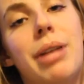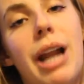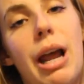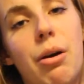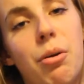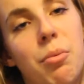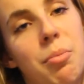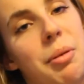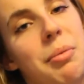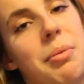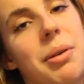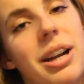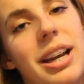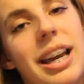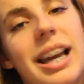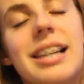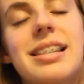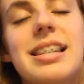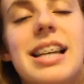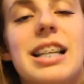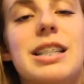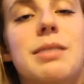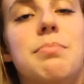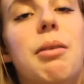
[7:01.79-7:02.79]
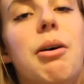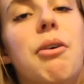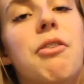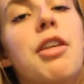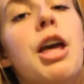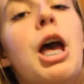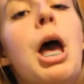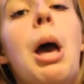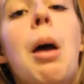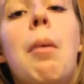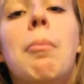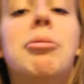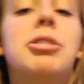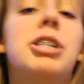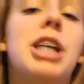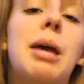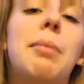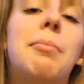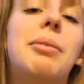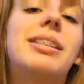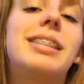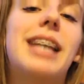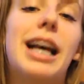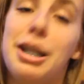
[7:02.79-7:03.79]
but I will be wearing it as both
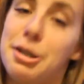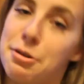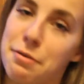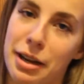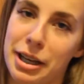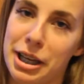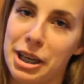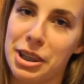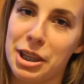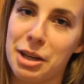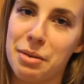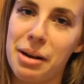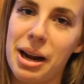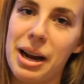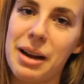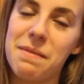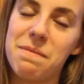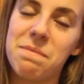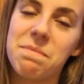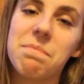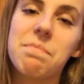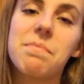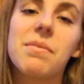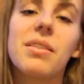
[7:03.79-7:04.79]
pajamas and regular wear.